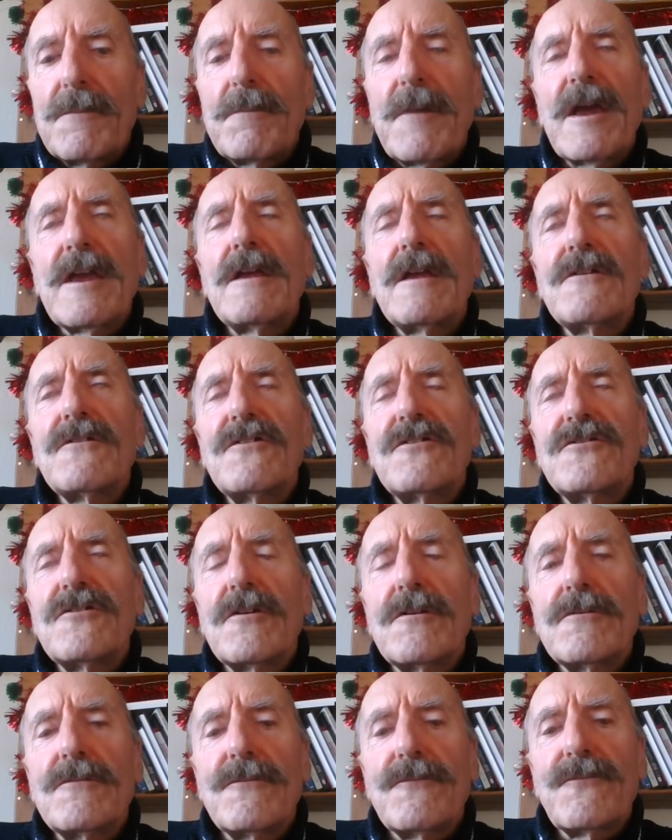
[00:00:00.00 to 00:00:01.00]
Making
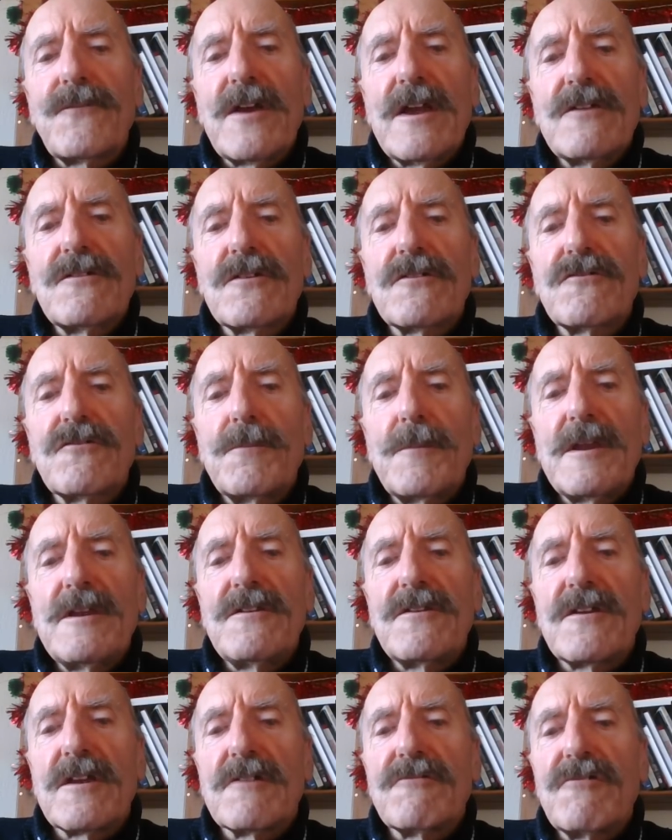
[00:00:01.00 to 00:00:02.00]
student visas from
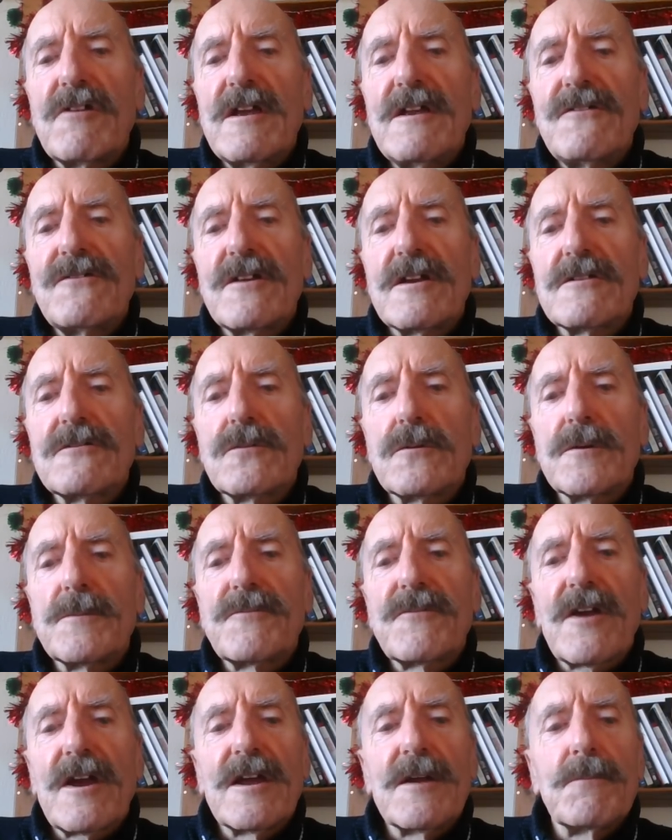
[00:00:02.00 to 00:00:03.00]
India easier to
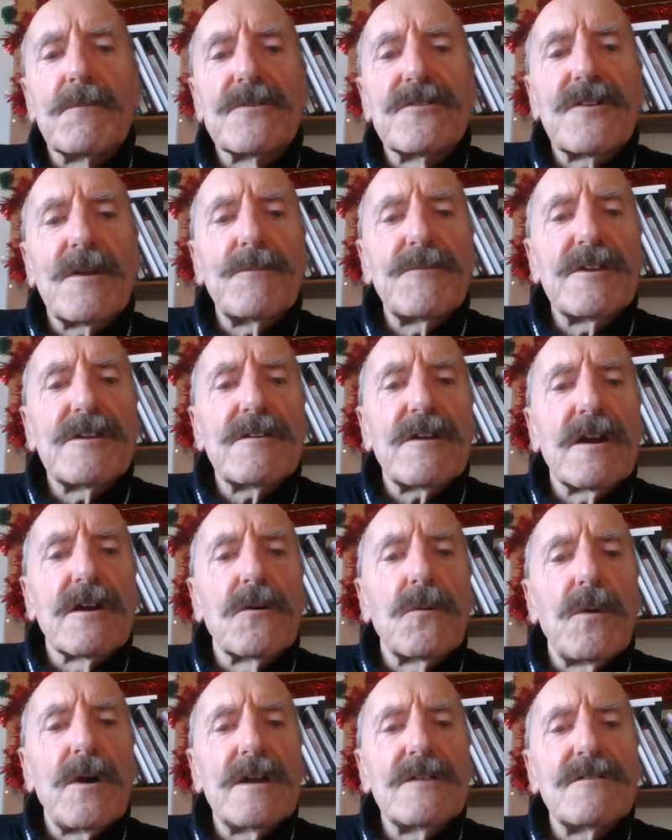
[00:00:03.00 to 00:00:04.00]
obtain was something done
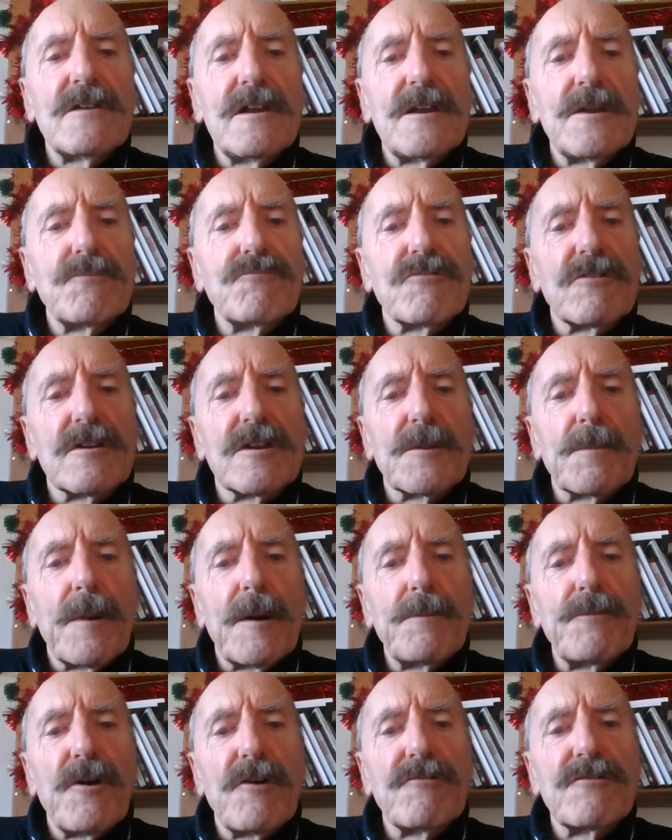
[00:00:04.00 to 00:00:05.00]
quite deliberately
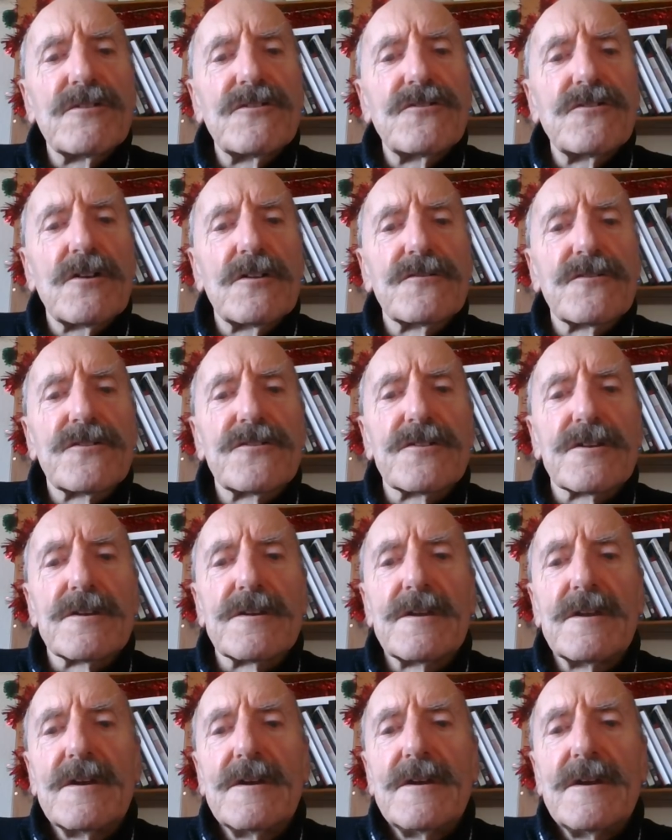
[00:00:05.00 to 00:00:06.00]
by Boris Johnson.
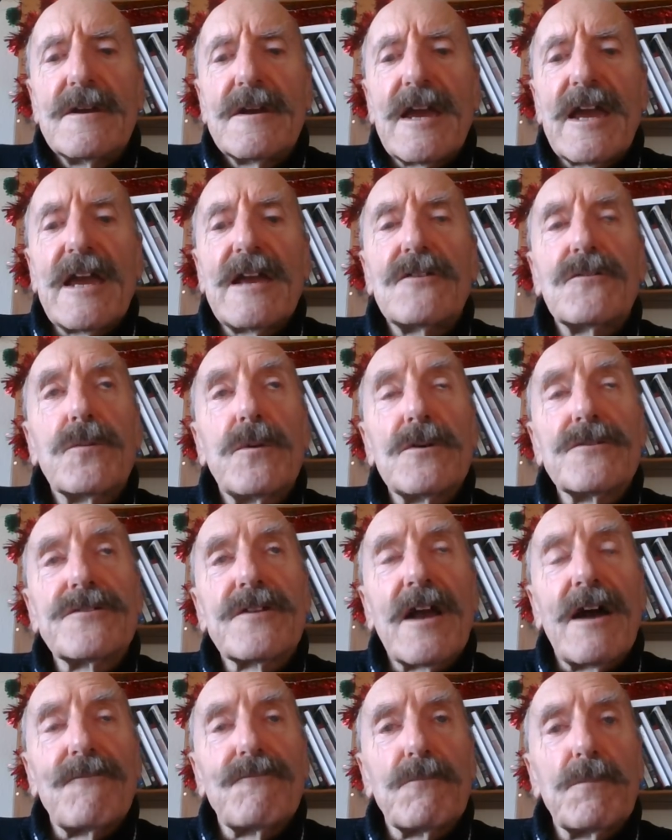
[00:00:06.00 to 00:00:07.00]
It was
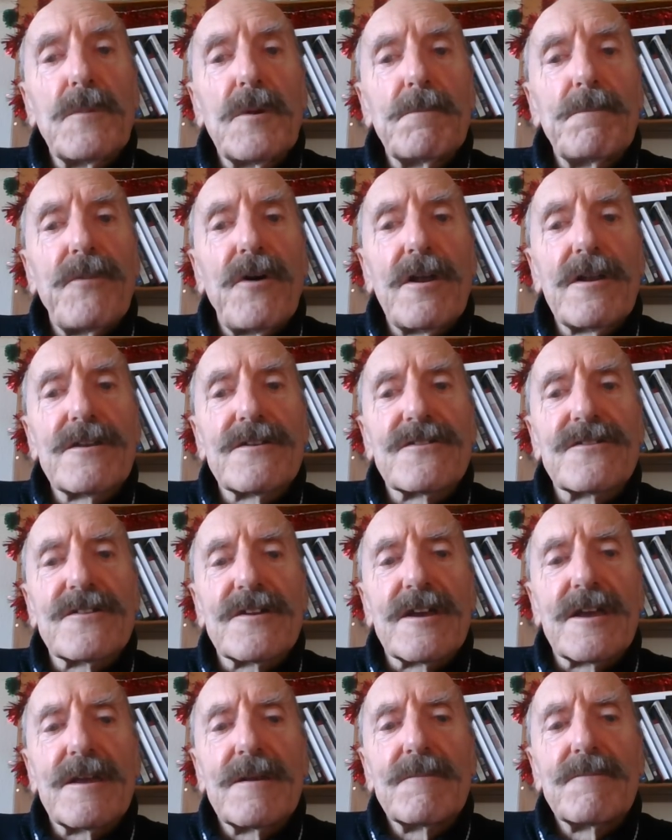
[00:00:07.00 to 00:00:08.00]
government
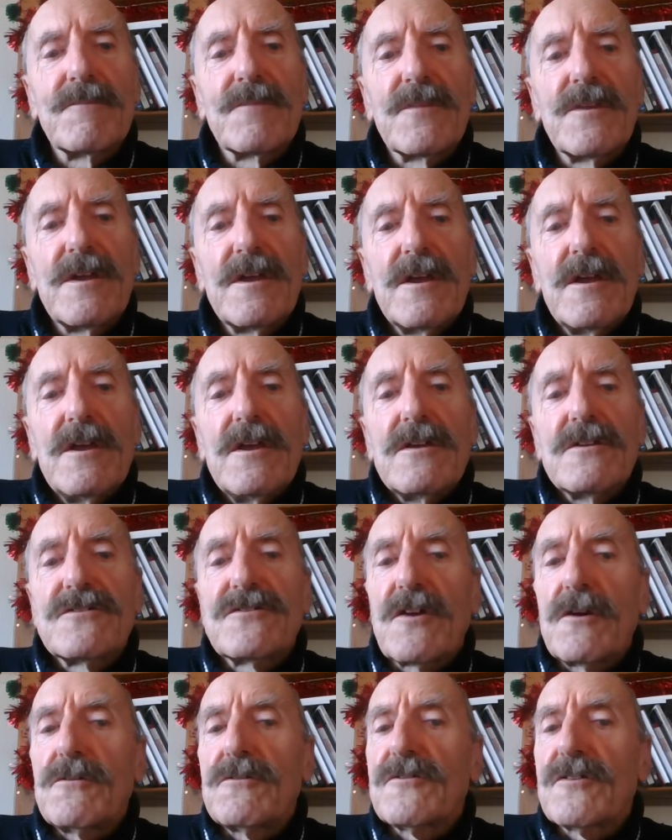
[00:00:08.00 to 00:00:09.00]
policy.
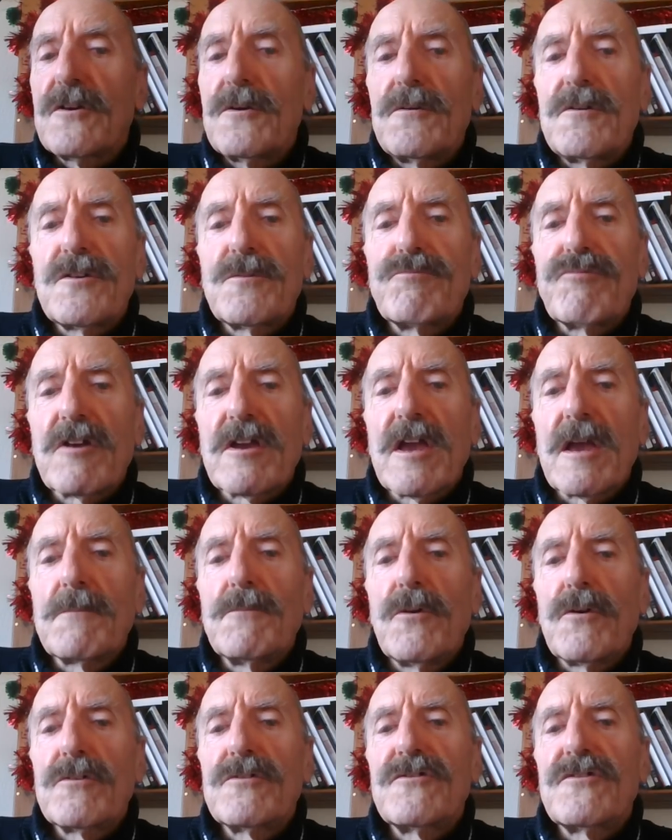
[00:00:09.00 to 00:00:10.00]
So too is
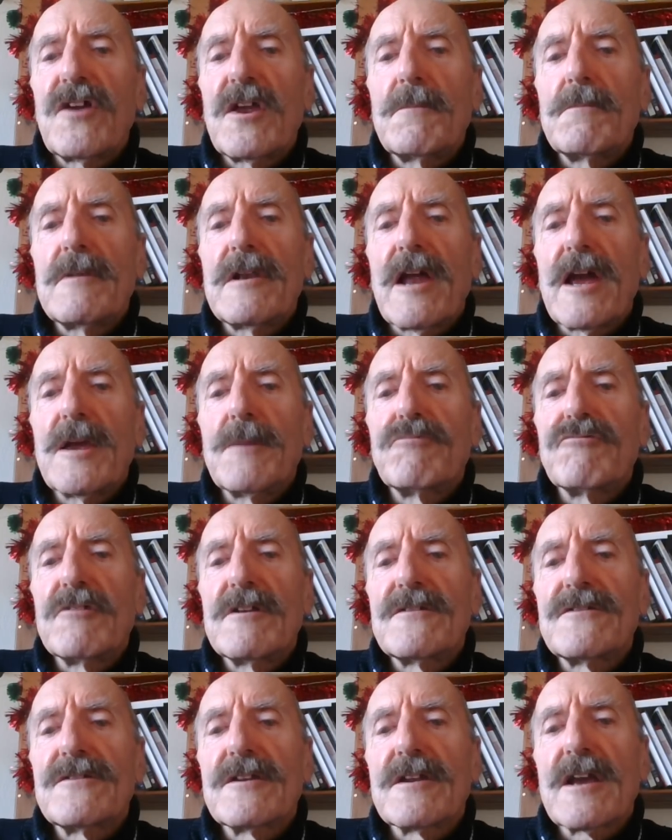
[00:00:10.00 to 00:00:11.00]
bringing more cheap labour
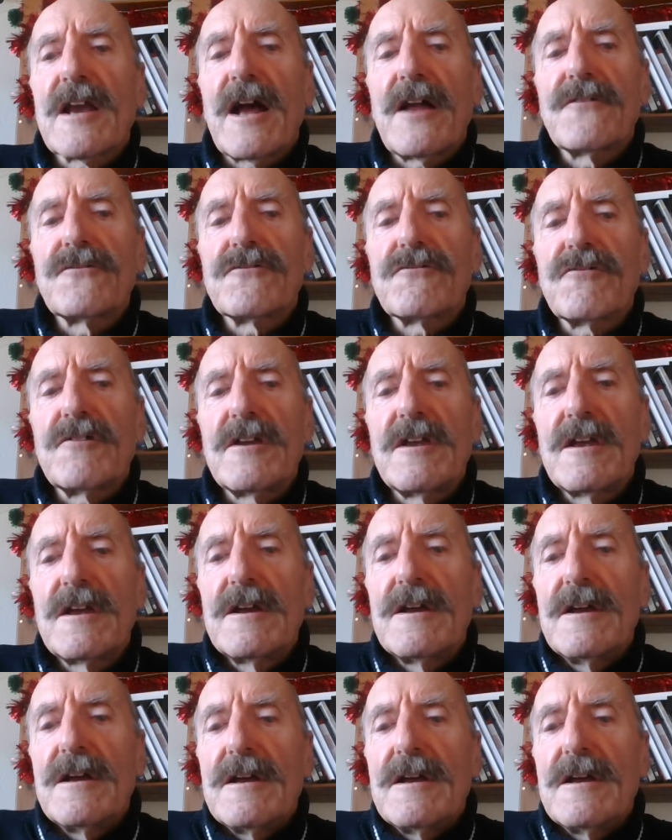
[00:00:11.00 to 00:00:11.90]
into the country.